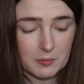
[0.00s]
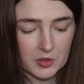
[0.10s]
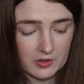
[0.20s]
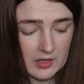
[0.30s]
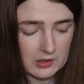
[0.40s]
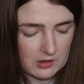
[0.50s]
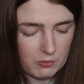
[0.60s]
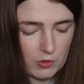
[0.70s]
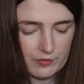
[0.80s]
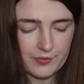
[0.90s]
book in the
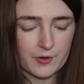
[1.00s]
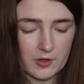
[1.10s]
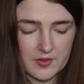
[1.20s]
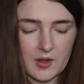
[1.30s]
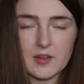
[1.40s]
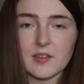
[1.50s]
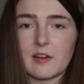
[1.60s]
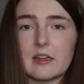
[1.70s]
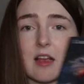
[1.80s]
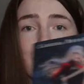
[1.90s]
War of Lost Heart
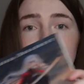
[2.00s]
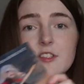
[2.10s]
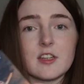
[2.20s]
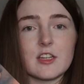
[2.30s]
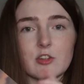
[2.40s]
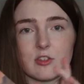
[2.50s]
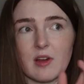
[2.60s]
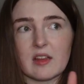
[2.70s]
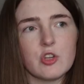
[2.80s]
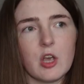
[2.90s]
series. I recently just
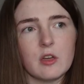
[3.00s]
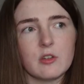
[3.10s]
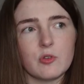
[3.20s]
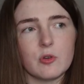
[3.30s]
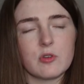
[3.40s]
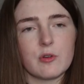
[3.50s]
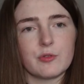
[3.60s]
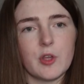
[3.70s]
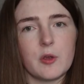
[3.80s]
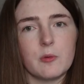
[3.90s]
read Daughter of
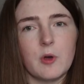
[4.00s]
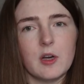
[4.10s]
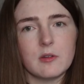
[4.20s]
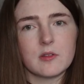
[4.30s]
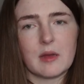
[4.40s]
No Worlds.